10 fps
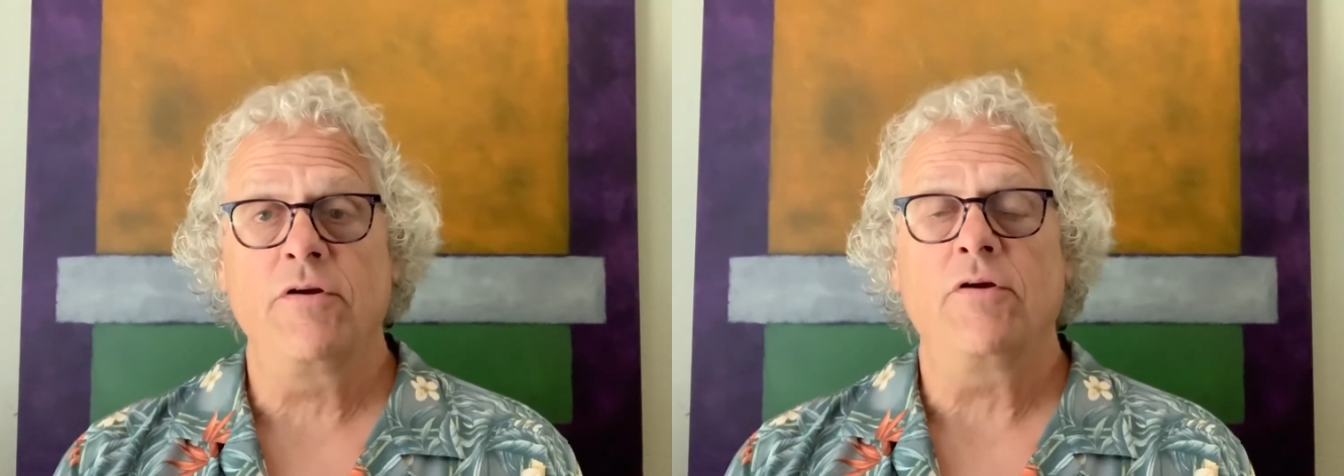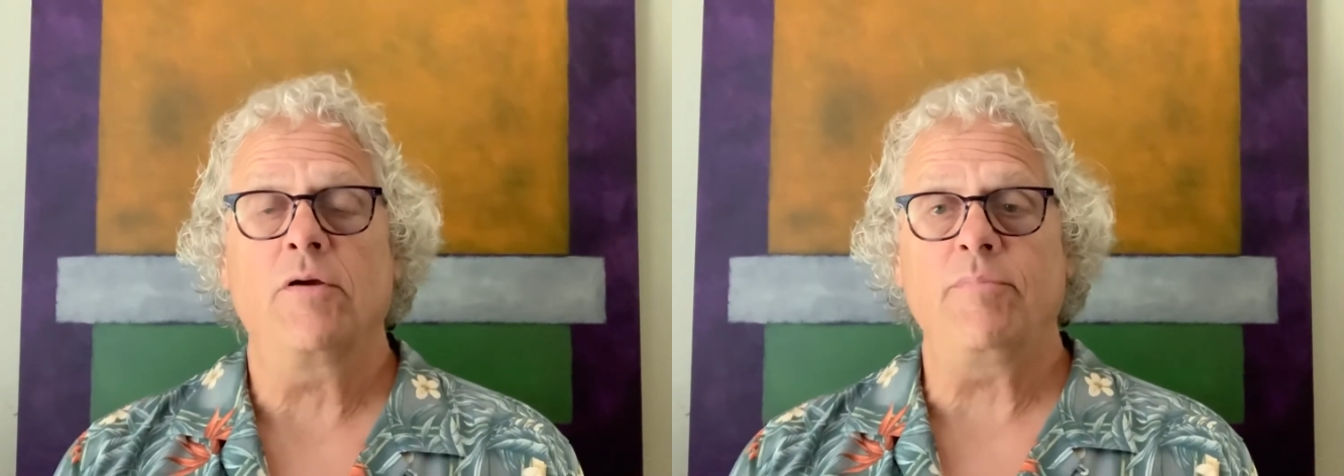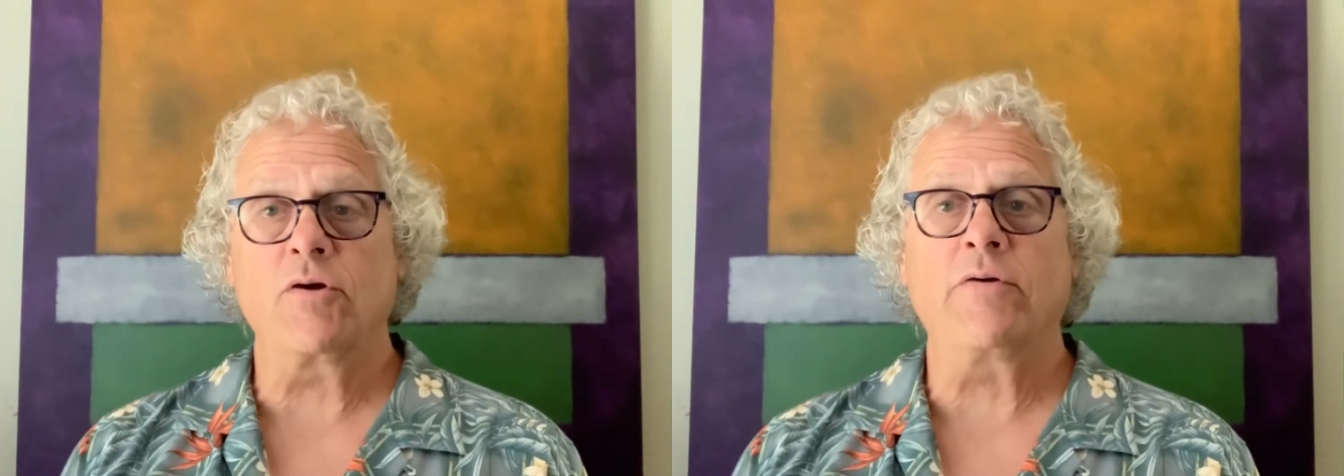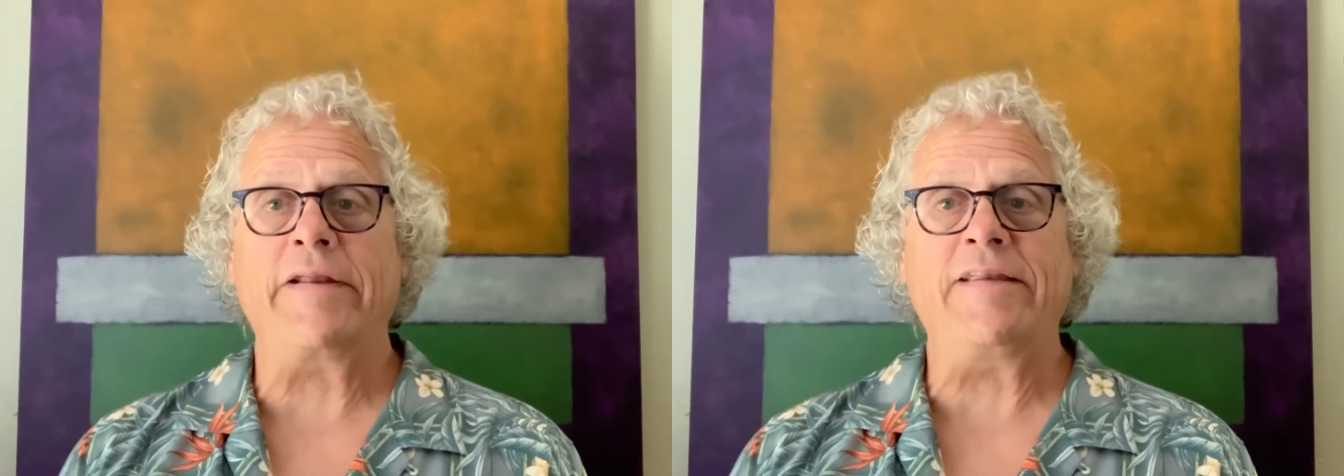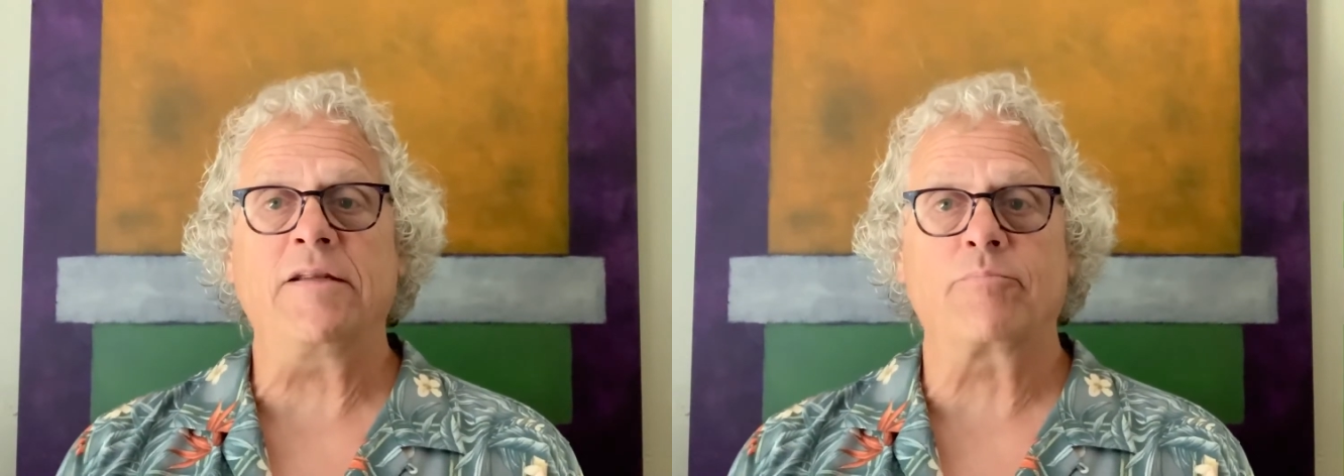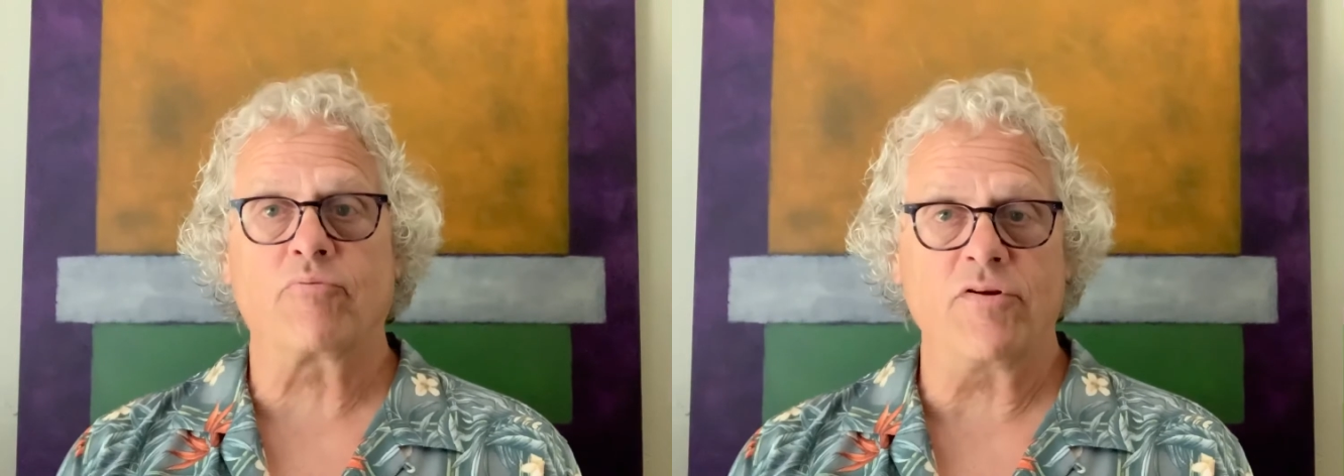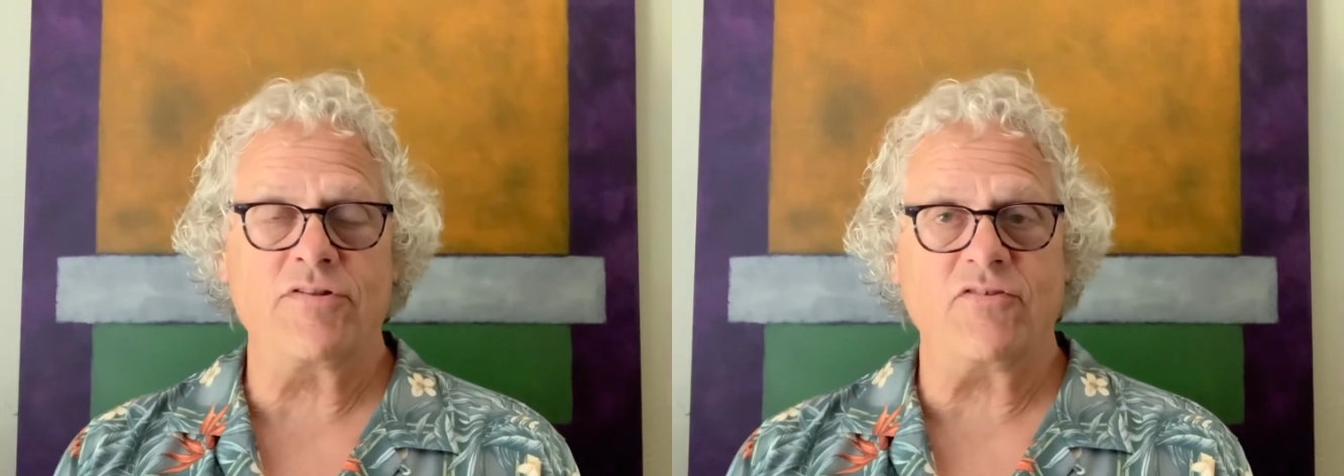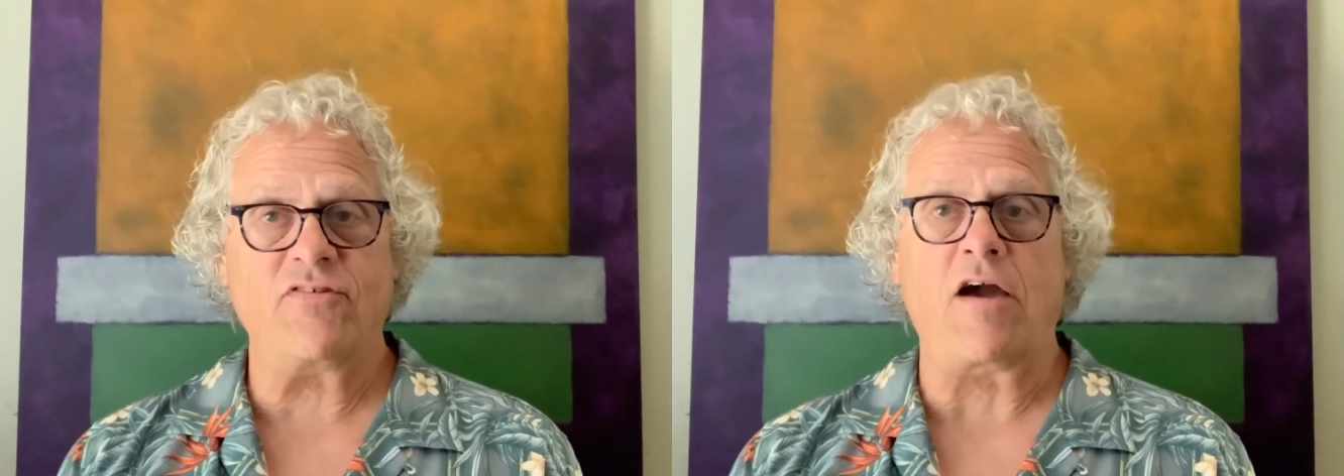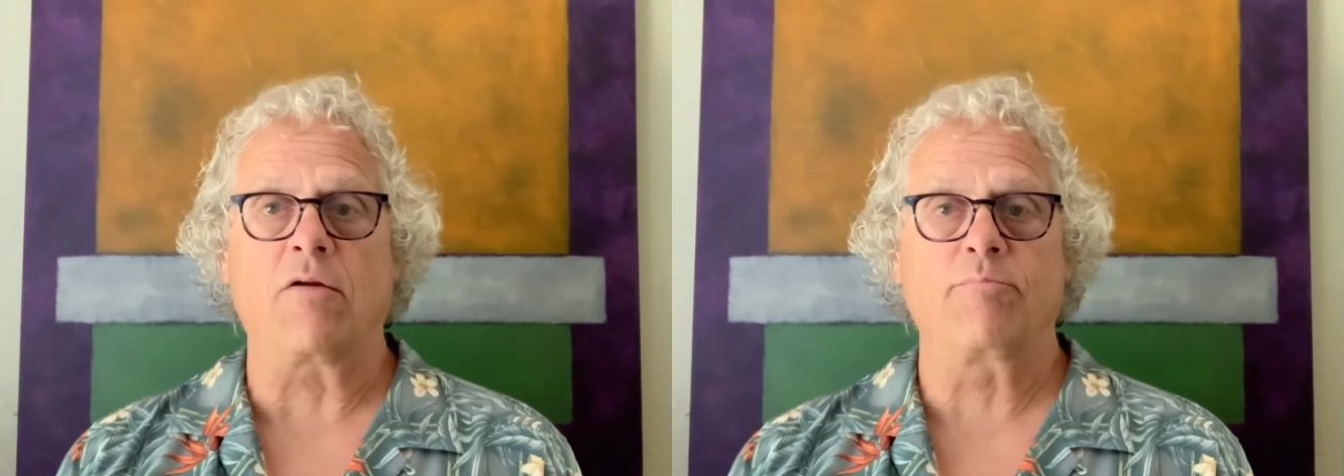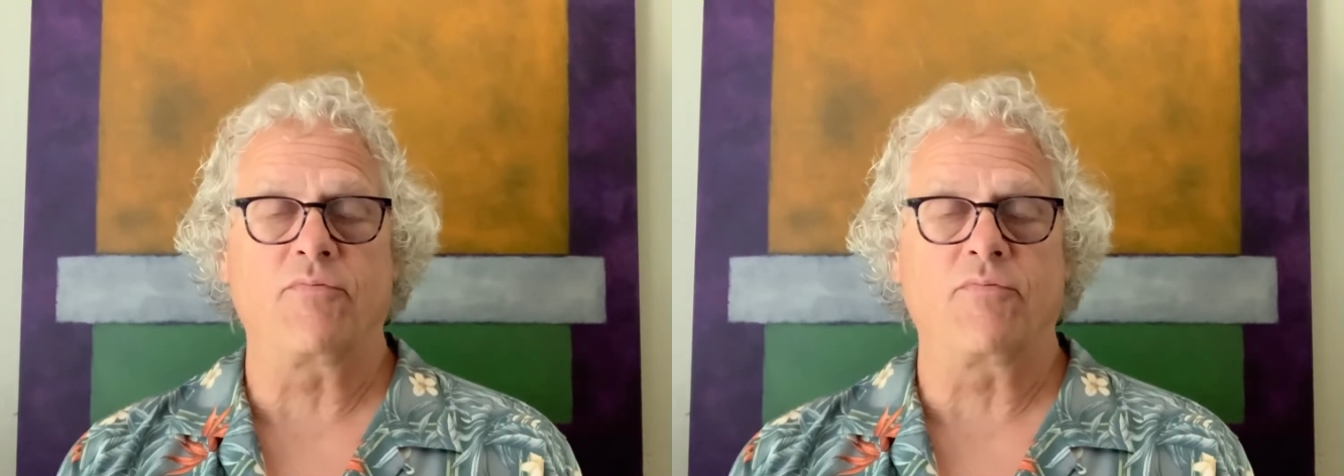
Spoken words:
it'd be a good idea to print this out